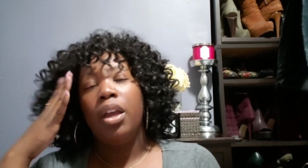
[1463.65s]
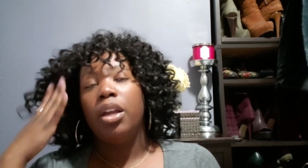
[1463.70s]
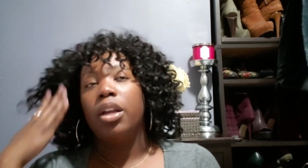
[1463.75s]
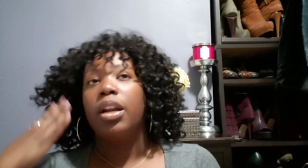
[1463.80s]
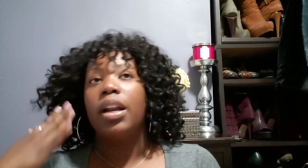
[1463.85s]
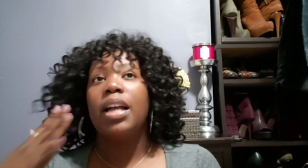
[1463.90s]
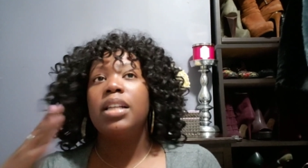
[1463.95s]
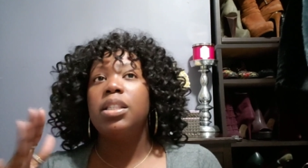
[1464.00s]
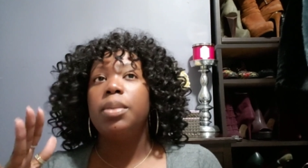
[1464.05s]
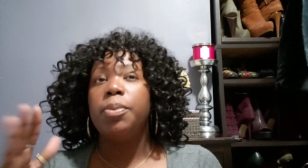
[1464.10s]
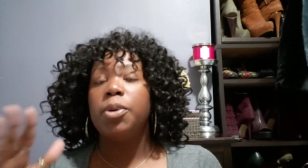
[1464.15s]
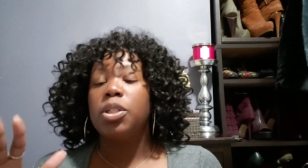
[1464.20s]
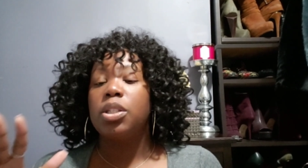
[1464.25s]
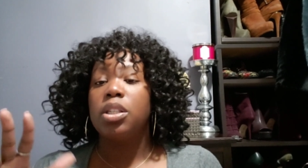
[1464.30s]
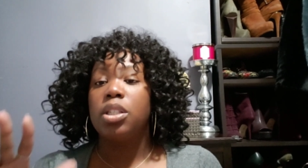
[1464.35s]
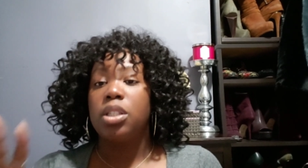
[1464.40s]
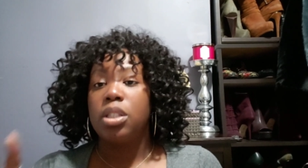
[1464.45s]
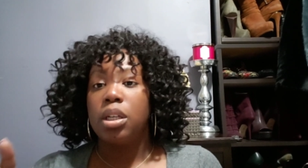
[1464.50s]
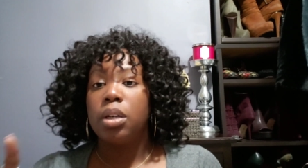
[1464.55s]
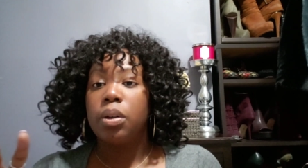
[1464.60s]
You're not supposed
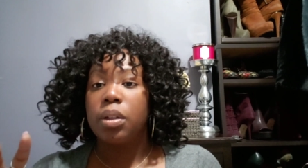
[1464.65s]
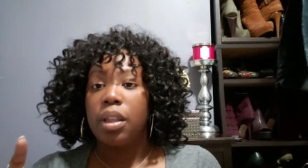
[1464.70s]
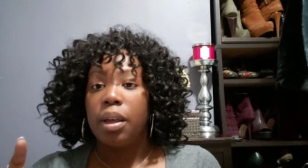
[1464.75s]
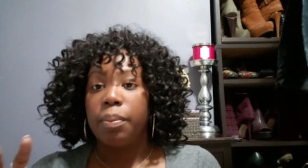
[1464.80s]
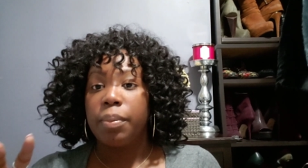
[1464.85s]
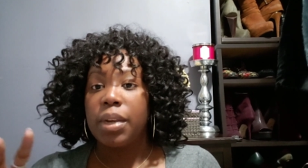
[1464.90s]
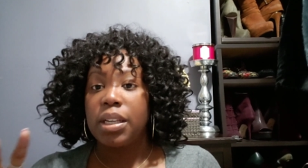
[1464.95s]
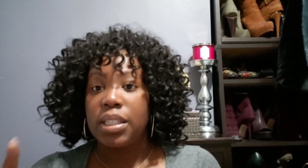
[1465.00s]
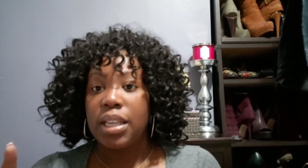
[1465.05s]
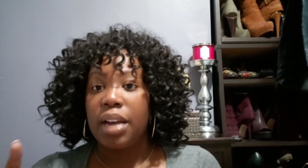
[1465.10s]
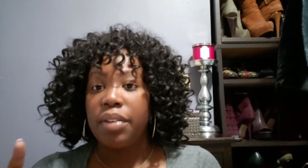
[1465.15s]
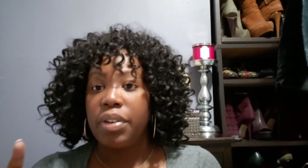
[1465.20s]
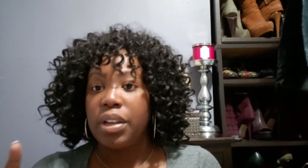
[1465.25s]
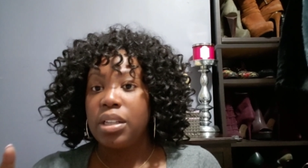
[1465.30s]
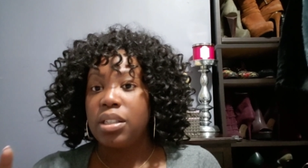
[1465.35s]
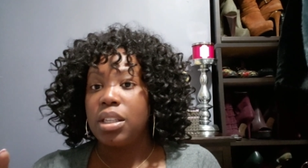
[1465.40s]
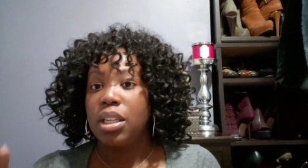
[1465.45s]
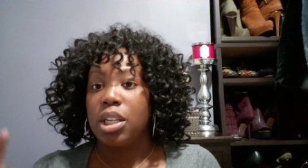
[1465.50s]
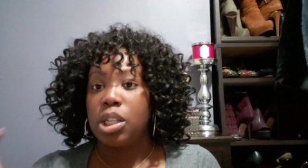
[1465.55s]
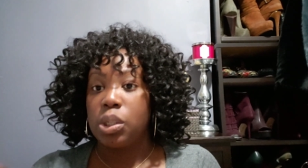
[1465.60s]
to soak them, because
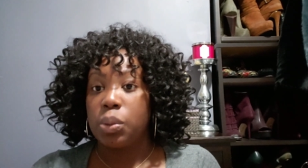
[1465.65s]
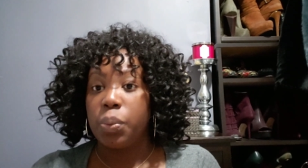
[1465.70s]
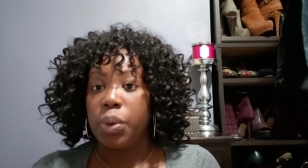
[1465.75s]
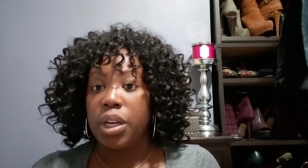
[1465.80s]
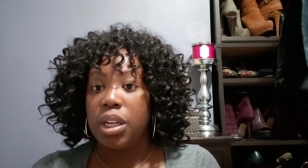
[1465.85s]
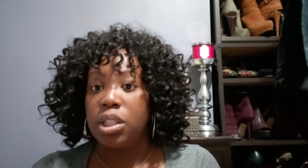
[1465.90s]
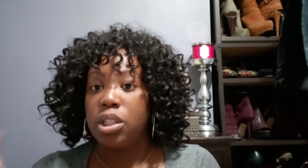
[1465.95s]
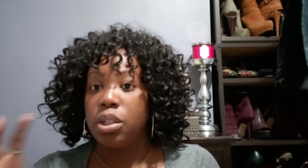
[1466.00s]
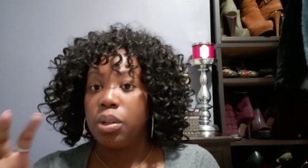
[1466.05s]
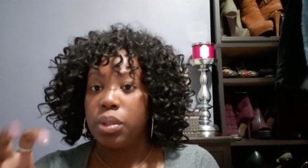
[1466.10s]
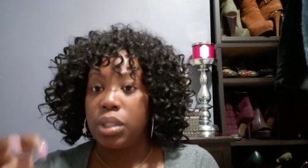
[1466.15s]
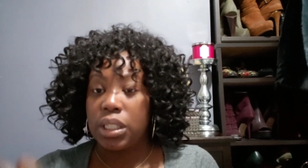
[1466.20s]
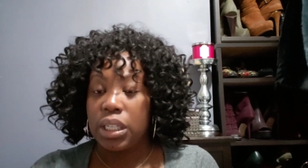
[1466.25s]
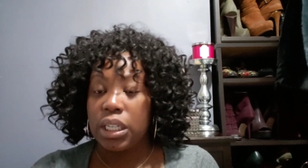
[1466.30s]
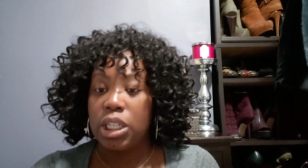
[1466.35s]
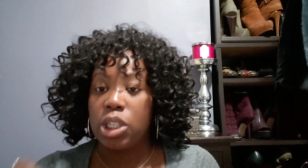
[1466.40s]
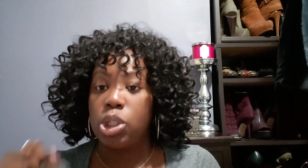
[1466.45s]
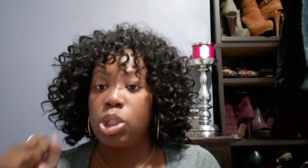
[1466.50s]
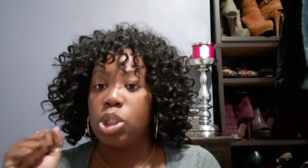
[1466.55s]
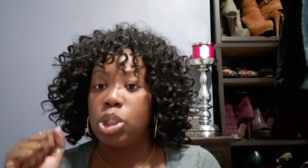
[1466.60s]
obviously it's wood, so it's going
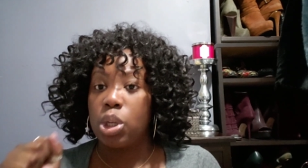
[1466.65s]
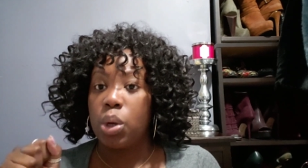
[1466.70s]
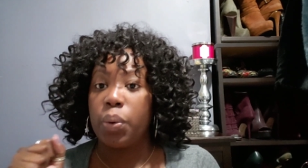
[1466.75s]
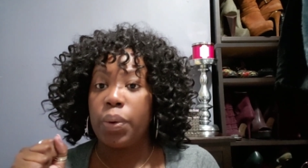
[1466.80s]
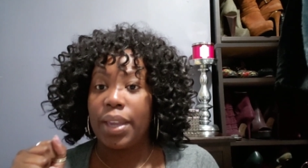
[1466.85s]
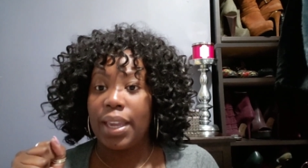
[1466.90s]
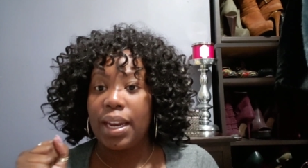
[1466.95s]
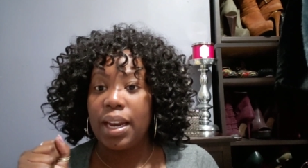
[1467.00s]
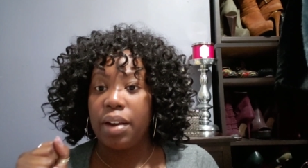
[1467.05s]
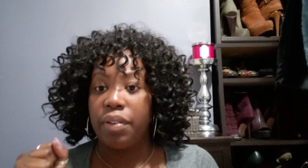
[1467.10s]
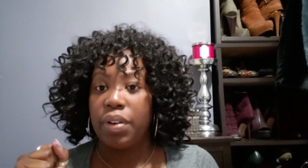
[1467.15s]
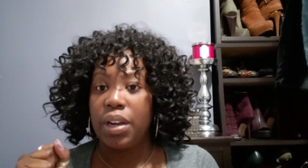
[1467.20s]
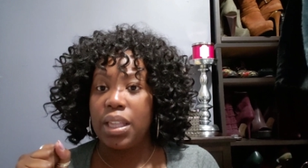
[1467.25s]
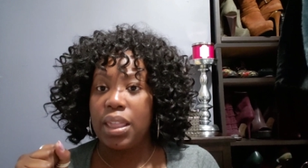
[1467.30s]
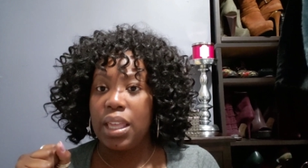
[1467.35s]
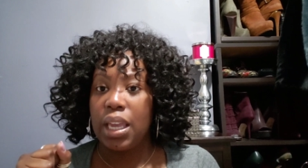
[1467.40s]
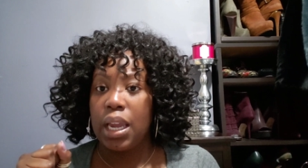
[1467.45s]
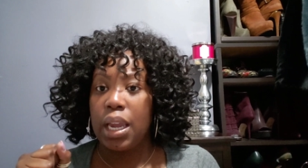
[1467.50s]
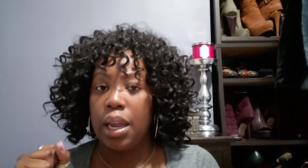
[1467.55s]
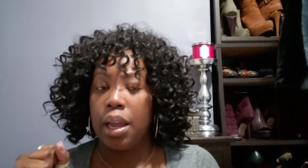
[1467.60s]
to soak in
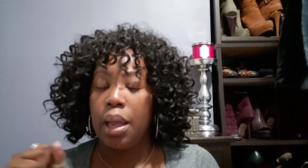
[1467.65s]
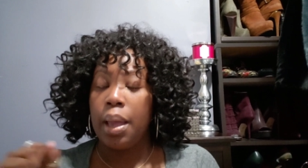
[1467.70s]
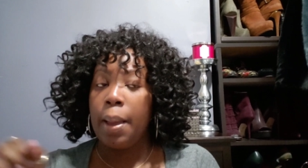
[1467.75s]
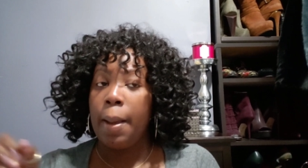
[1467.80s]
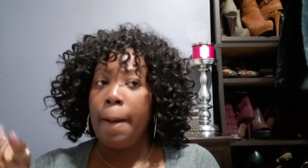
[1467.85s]
everything.